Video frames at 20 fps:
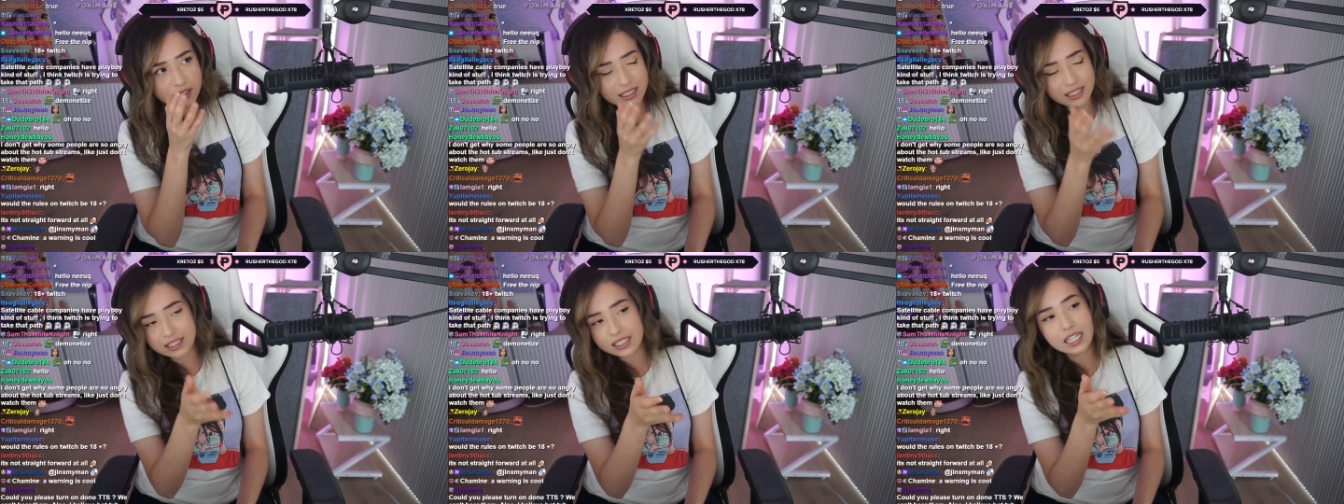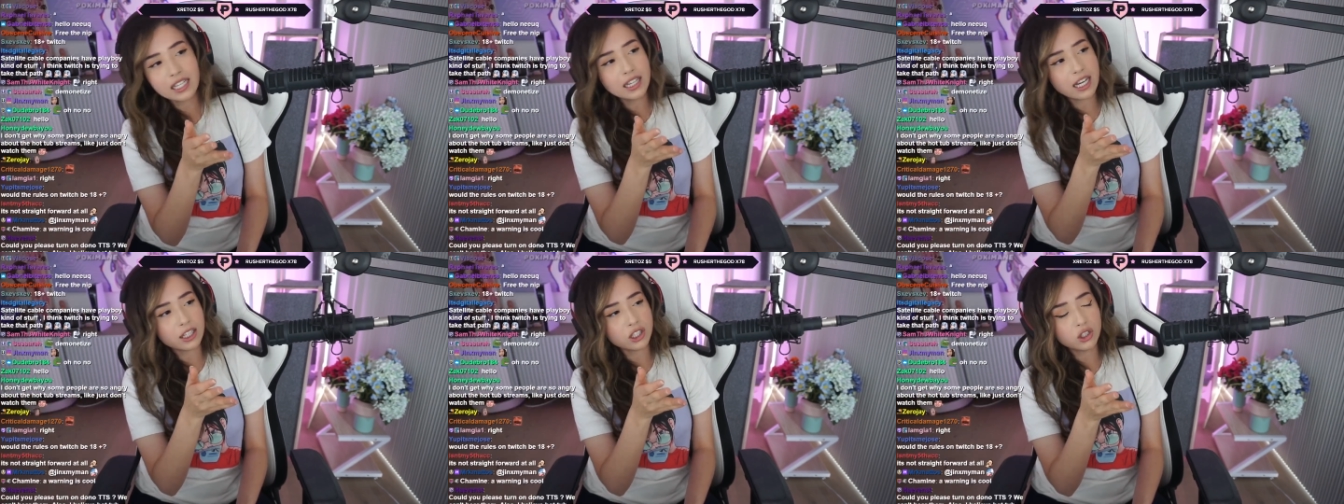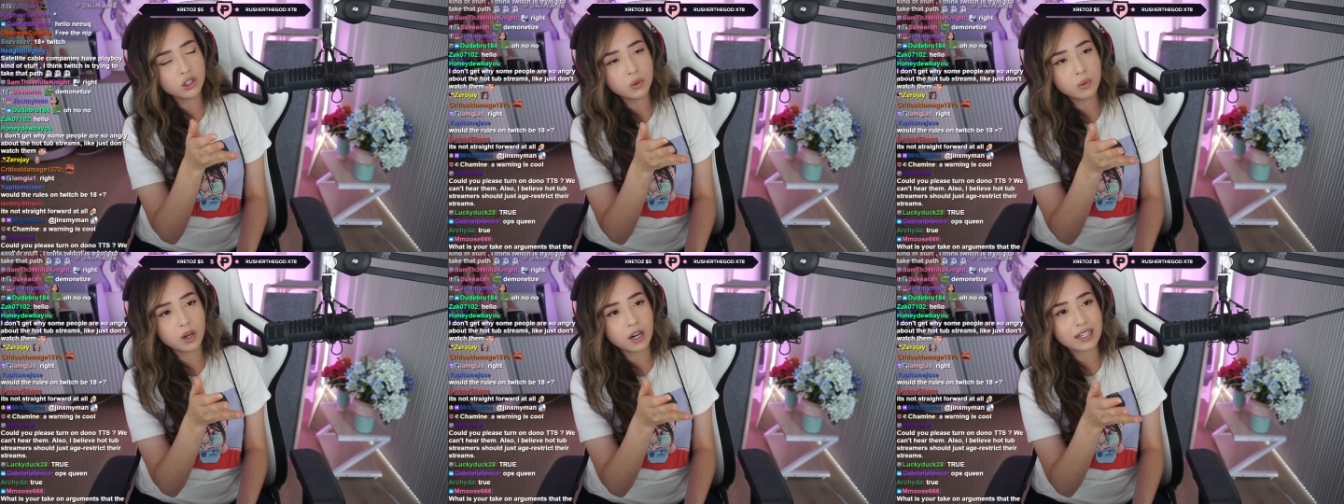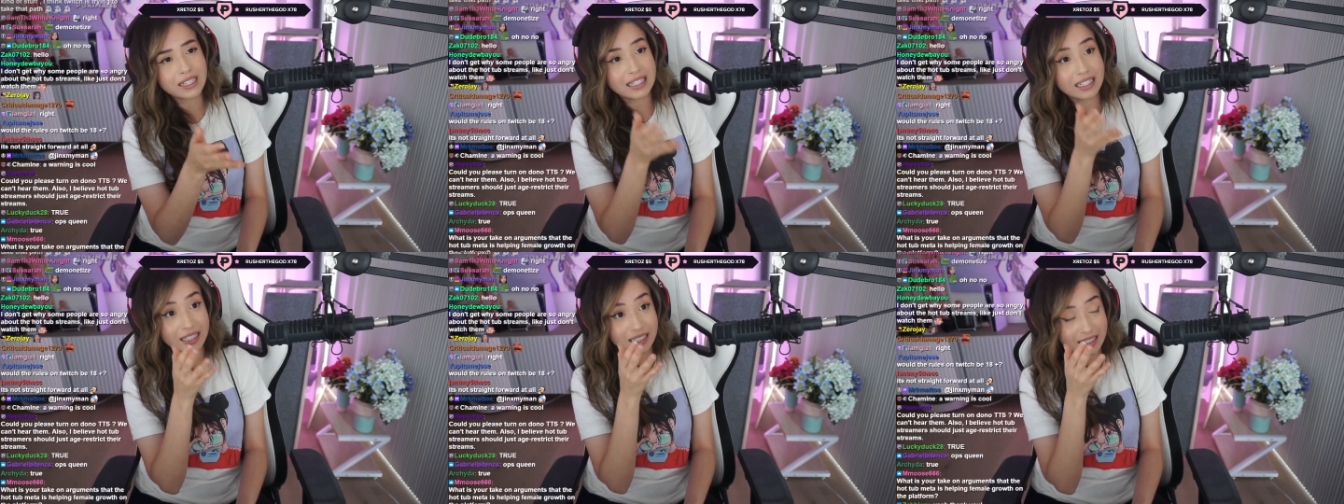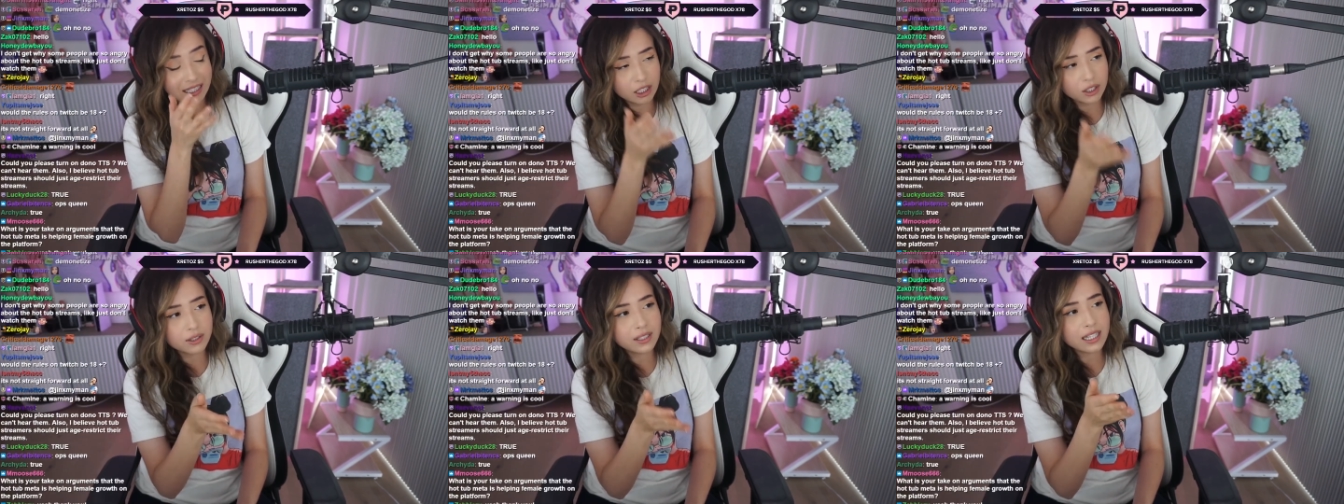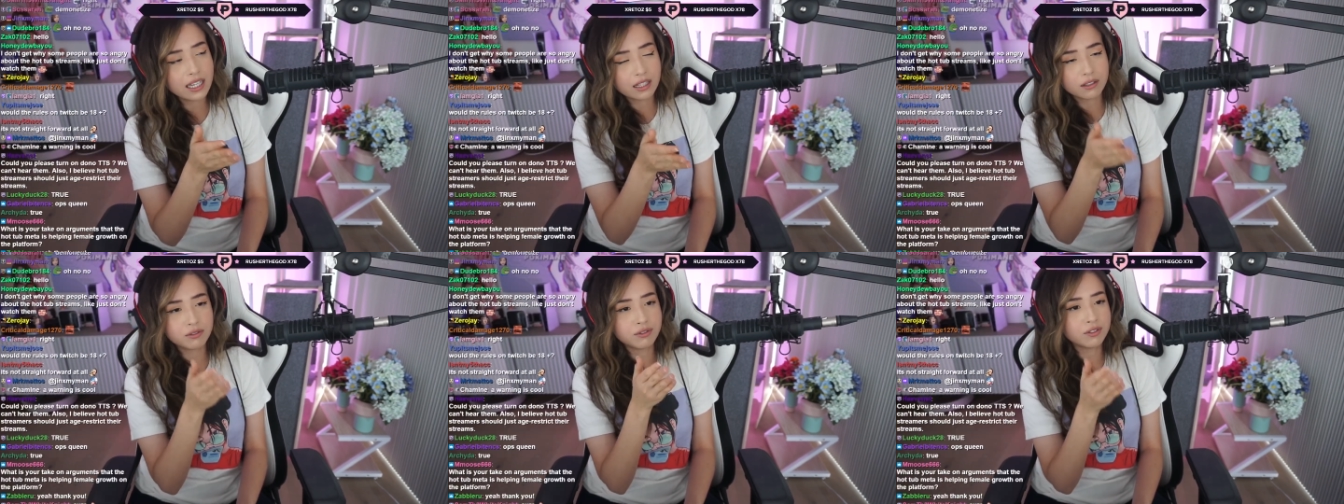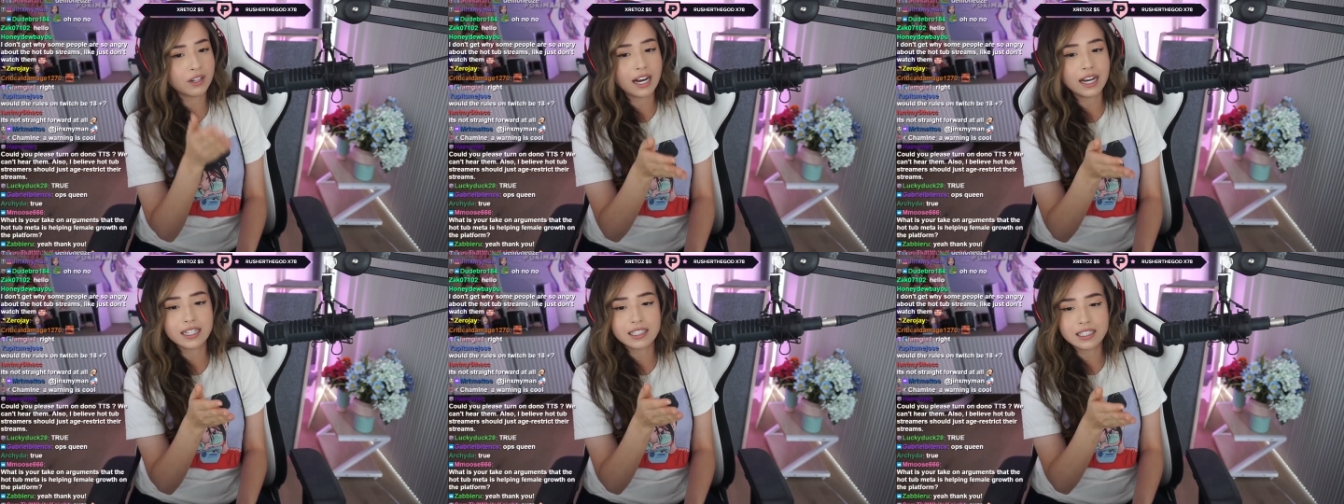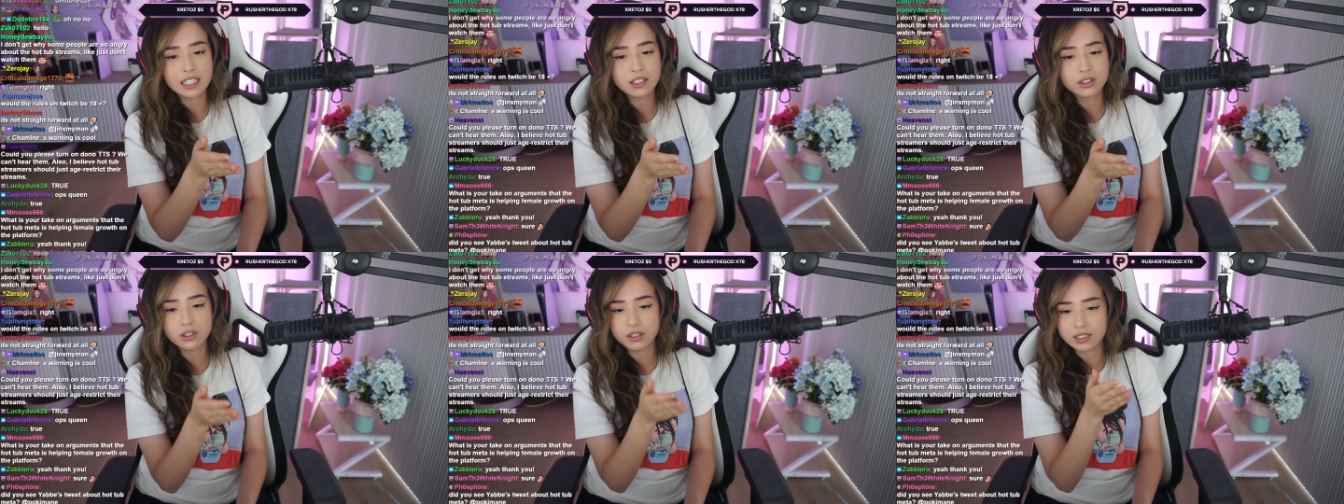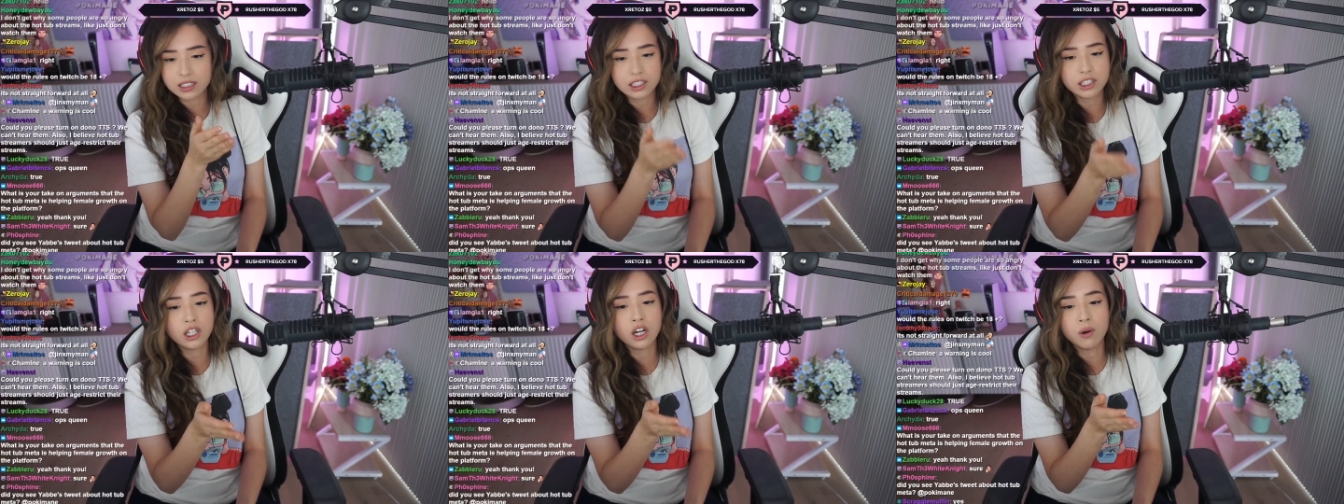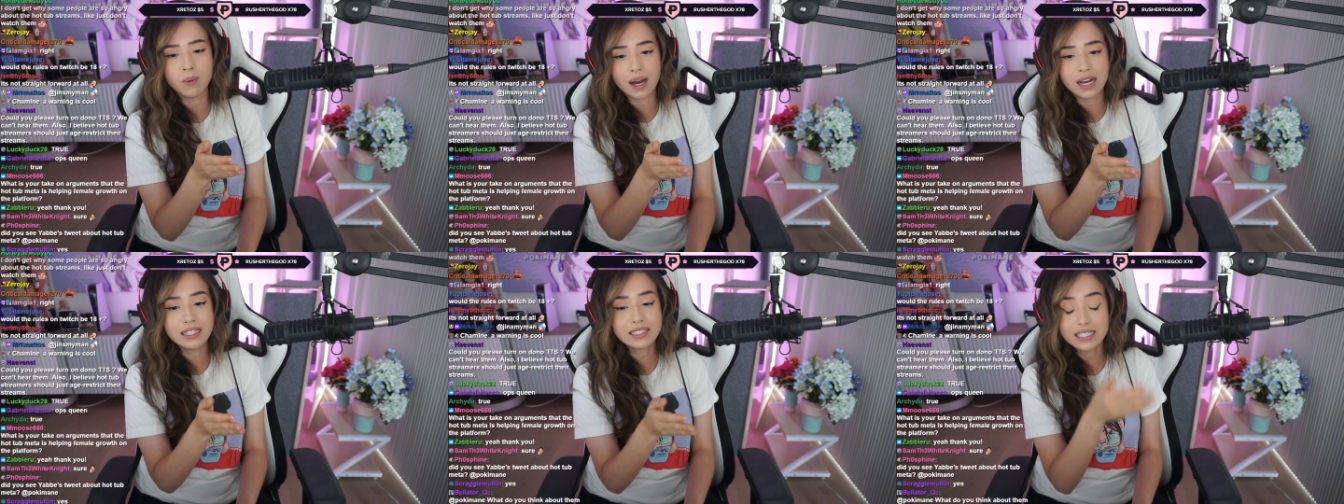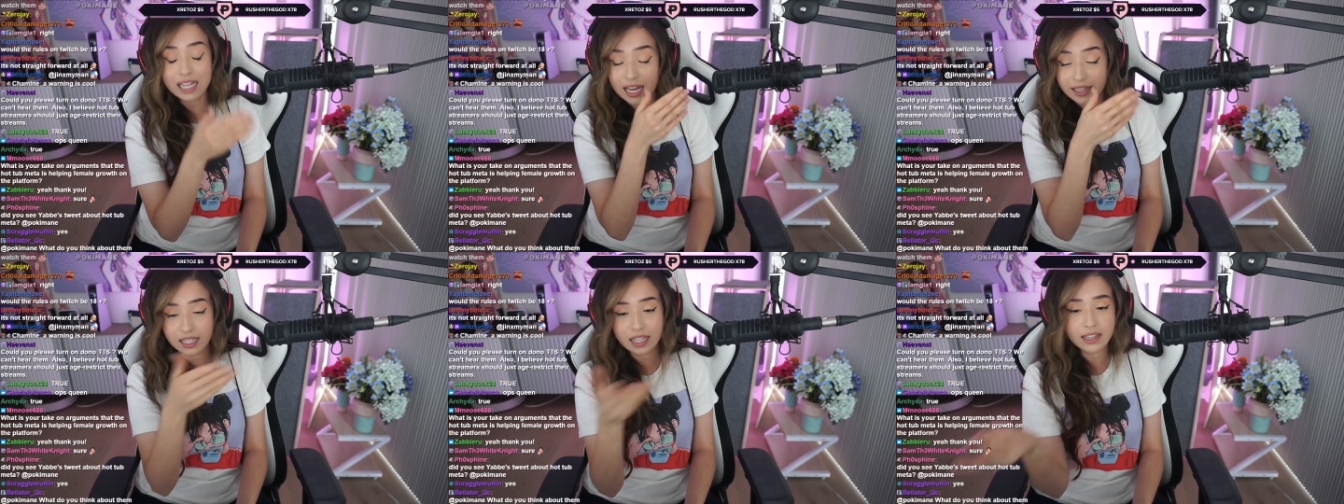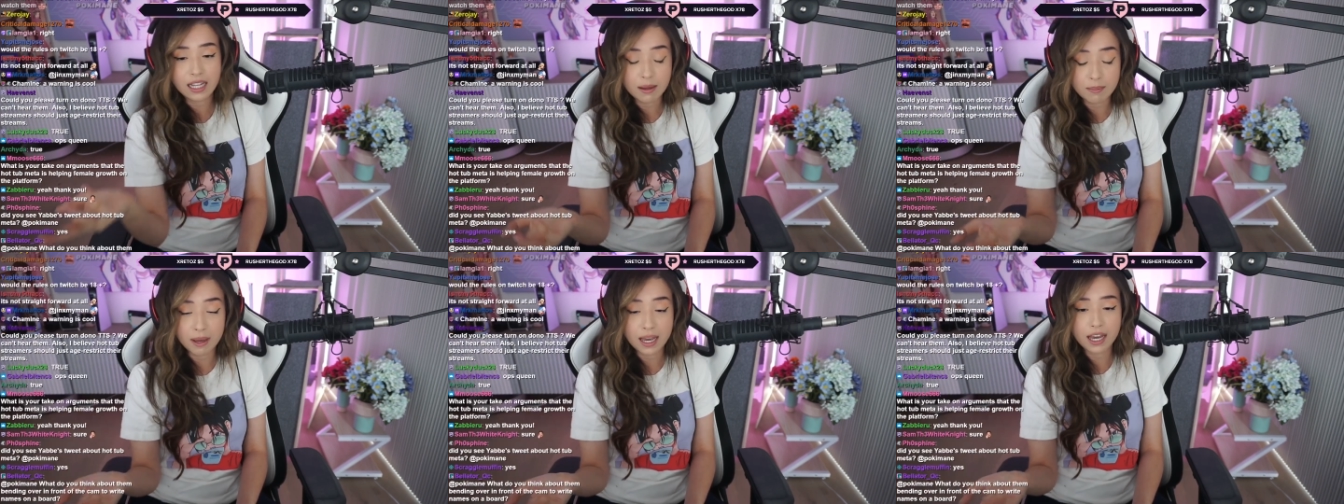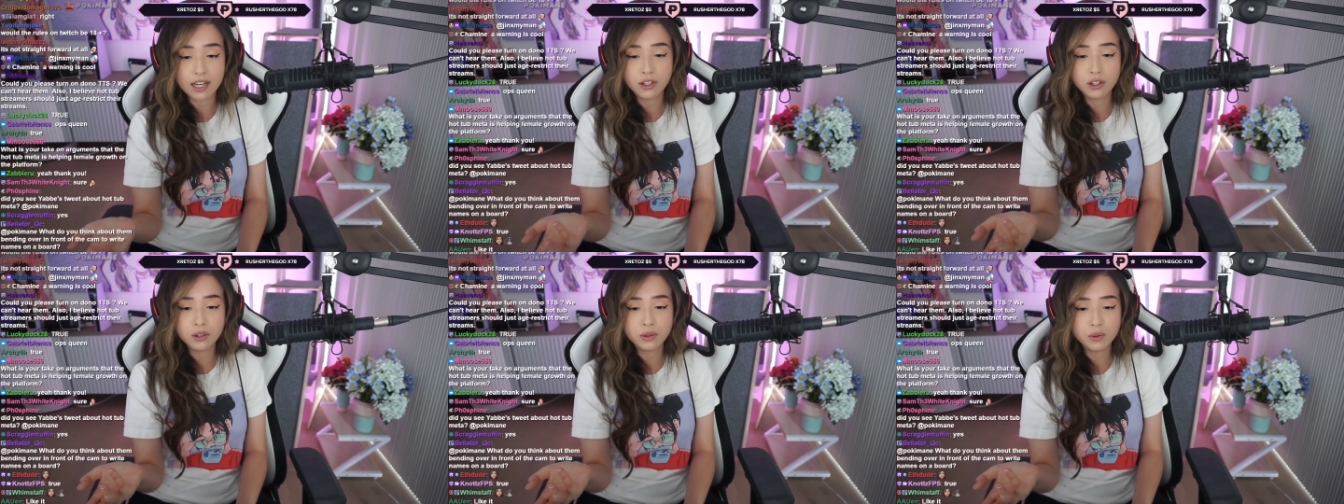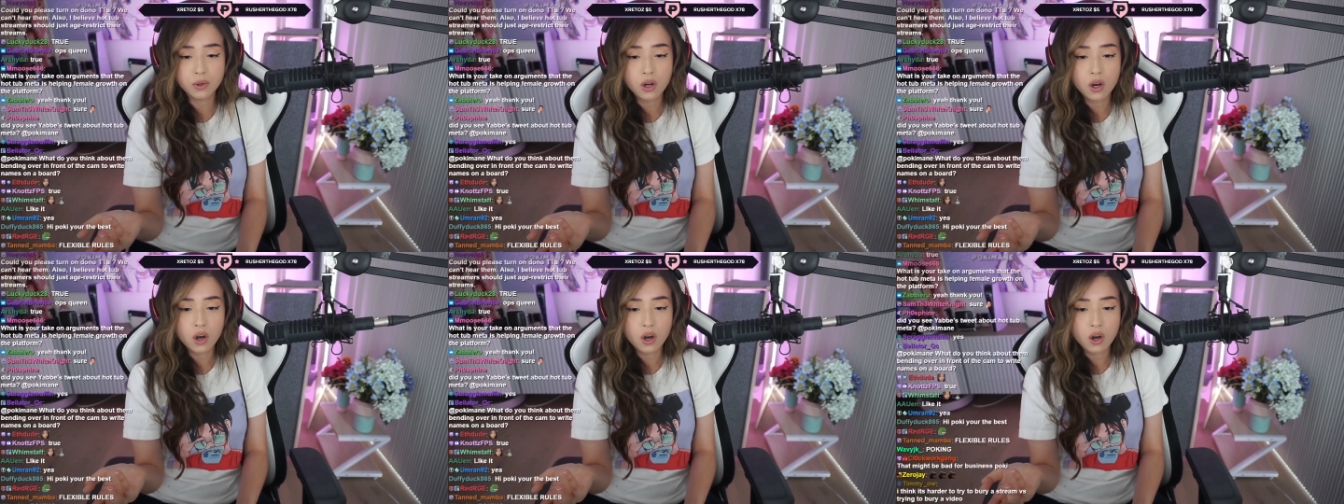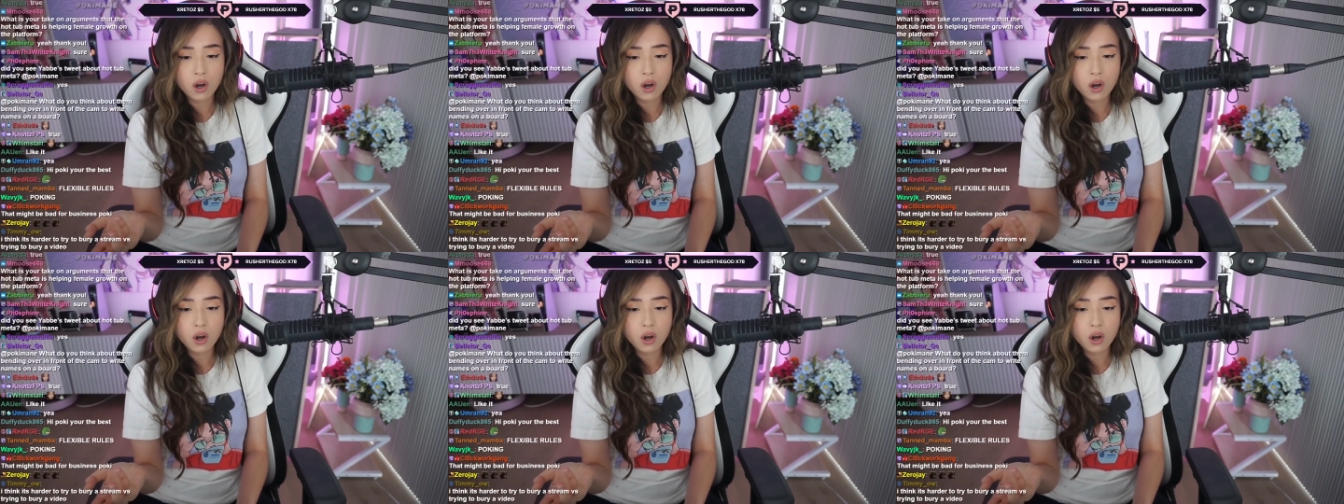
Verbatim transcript: see that you are clearly infracting their TOS and then they ban you,